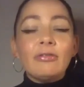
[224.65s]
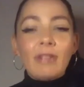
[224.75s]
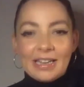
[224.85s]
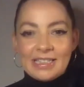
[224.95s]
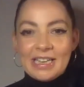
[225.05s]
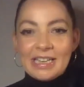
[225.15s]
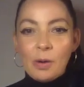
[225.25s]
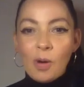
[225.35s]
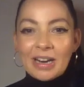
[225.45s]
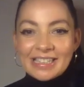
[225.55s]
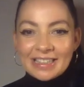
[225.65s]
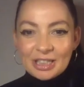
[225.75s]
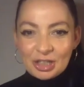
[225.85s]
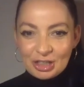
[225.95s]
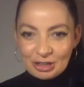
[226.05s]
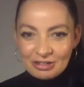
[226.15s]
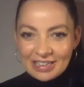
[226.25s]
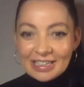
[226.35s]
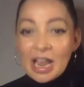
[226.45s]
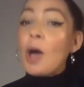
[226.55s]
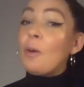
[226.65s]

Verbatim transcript: Right, what is it that you're doing?